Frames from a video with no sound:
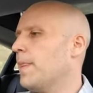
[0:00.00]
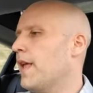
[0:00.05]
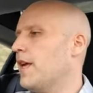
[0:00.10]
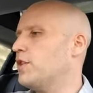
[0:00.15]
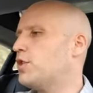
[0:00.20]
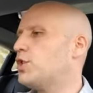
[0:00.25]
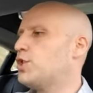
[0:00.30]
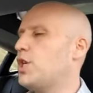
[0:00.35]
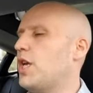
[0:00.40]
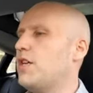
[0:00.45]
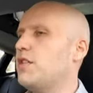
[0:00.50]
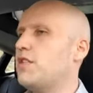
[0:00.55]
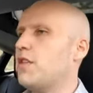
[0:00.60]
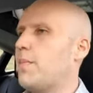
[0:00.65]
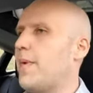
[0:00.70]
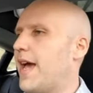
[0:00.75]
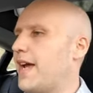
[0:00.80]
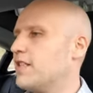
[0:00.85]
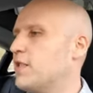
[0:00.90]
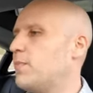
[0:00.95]
It's changed the
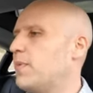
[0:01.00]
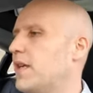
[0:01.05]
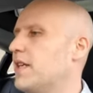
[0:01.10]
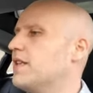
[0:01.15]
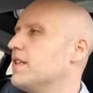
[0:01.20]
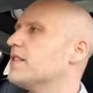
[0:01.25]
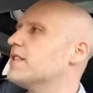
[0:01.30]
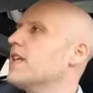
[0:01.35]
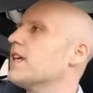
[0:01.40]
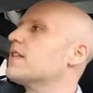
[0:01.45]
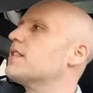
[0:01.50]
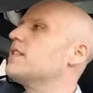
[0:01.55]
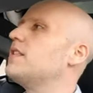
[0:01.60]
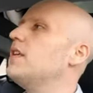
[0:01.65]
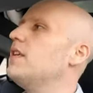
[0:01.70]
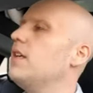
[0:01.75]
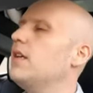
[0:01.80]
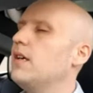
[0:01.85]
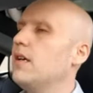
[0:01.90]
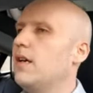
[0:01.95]
max speed to
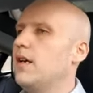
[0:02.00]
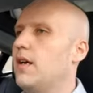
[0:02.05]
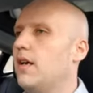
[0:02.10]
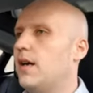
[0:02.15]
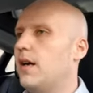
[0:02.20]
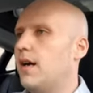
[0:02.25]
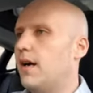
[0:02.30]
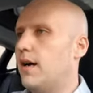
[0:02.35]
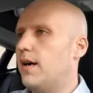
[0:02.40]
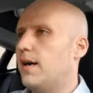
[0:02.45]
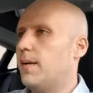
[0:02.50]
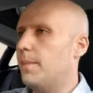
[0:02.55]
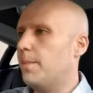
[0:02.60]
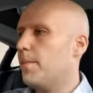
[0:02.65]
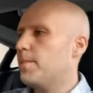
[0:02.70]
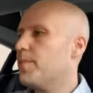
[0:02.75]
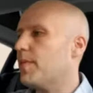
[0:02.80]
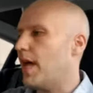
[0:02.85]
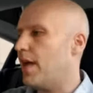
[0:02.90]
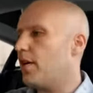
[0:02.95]
60.
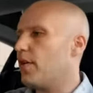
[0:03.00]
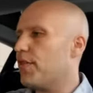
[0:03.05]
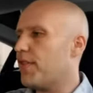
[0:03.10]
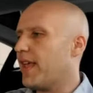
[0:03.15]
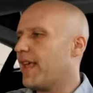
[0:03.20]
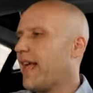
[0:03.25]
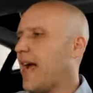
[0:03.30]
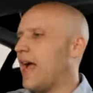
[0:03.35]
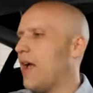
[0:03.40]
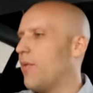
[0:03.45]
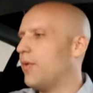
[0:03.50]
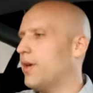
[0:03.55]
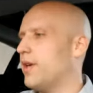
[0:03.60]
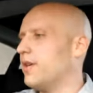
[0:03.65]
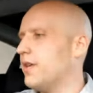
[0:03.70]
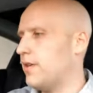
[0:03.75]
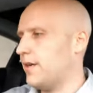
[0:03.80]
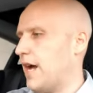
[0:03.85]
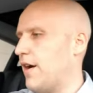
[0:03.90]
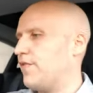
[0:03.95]
I don't think I
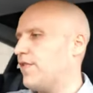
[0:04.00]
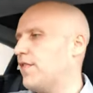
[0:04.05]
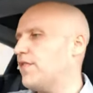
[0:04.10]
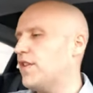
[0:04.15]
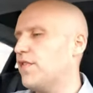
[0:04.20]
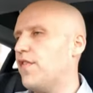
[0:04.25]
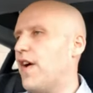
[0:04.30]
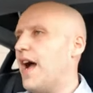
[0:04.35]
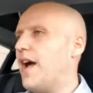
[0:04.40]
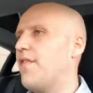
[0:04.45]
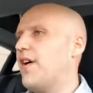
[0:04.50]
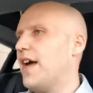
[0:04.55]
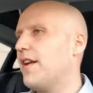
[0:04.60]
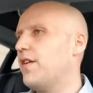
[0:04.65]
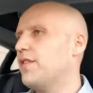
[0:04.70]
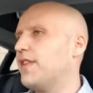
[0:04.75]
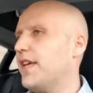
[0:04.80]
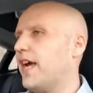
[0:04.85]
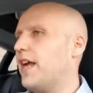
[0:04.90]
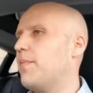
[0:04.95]
would, now 55, I
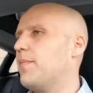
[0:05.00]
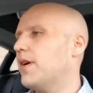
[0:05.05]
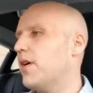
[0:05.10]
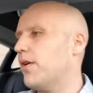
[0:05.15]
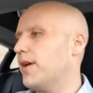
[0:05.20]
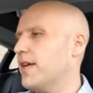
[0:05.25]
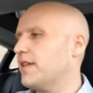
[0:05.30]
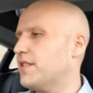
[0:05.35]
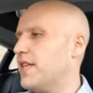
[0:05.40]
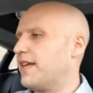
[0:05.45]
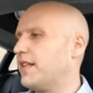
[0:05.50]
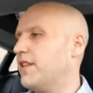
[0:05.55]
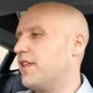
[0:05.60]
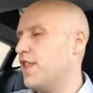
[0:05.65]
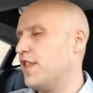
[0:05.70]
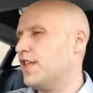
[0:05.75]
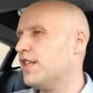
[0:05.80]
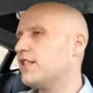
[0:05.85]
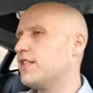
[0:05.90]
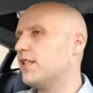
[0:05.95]
don't think I'd be going exactly
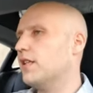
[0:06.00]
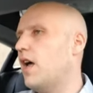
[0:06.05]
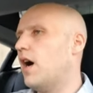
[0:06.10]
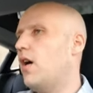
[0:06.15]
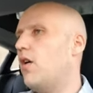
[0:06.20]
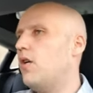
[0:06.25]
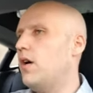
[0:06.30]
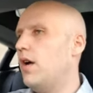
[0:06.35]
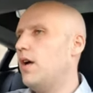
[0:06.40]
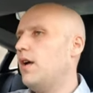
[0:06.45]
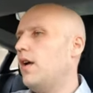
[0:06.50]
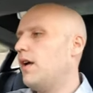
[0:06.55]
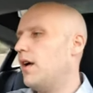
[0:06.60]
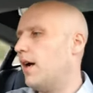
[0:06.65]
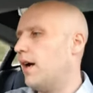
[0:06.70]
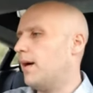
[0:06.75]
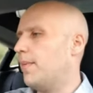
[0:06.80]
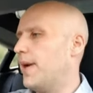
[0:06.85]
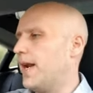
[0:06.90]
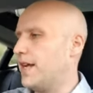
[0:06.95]
this slow,
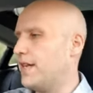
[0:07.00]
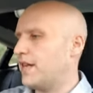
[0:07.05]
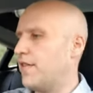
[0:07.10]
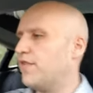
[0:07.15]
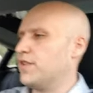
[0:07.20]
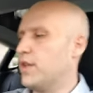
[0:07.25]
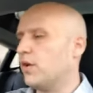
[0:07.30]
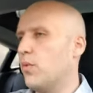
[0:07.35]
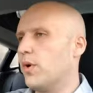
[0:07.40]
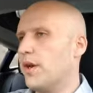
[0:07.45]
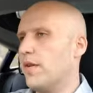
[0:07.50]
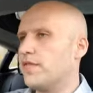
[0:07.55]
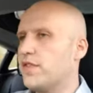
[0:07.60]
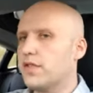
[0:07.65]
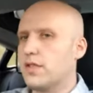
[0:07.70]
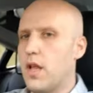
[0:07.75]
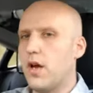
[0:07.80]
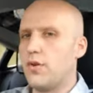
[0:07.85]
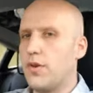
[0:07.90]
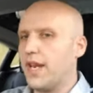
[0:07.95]
but I definitely would have
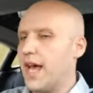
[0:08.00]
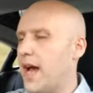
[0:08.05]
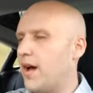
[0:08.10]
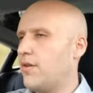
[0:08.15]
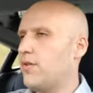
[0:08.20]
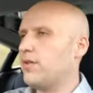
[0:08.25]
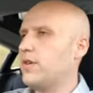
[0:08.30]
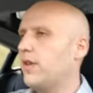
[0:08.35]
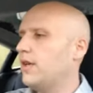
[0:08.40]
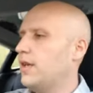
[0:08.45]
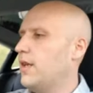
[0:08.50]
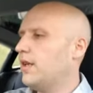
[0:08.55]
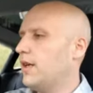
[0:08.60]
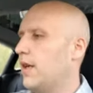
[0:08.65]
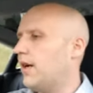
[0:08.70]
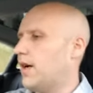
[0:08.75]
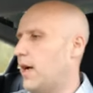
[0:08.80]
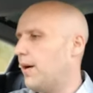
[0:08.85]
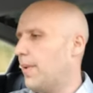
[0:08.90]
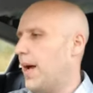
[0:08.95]
slowed down.
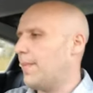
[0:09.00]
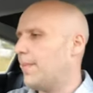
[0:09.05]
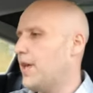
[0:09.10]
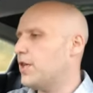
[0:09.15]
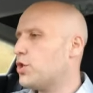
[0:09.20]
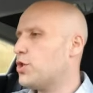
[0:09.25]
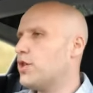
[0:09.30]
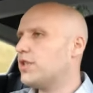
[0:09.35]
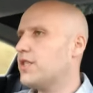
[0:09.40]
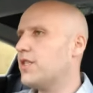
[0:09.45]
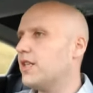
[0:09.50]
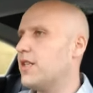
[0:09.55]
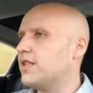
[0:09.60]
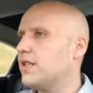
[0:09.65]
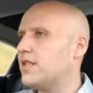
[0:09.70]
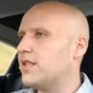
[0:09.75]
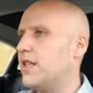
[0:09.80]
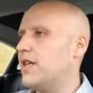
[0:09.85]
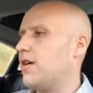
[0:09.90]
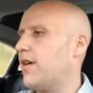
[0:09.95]
I'm interested to
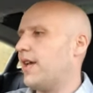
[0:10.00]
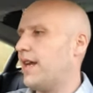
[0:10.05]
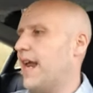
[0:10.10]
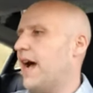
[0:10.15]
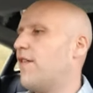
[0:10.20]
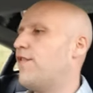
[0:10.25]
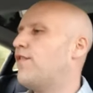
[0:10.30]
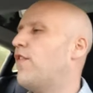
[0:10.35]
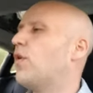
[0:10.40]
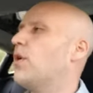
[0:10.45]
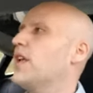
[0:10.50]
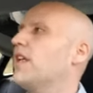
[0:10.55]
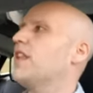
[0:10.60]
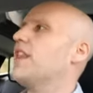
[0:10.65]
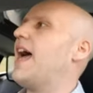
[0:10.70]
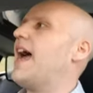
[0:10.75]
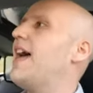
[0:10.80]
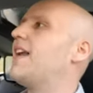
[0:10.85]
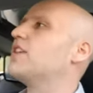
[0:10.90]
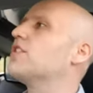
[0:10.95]
see, okay, now 40,
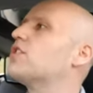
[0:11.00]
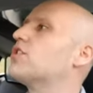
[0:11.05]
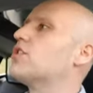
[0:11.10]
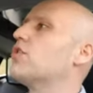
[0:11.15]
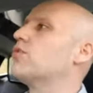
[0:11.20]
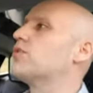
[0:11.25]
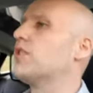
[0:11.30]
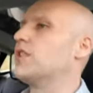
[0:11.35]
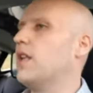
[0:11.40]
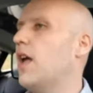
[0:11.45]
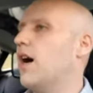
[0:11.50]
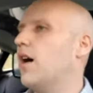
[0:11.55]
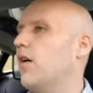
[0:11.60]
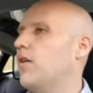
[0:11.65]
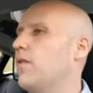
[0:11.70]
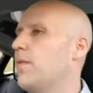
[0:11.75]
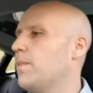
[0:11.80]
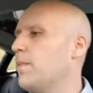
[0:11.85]
that is too slow.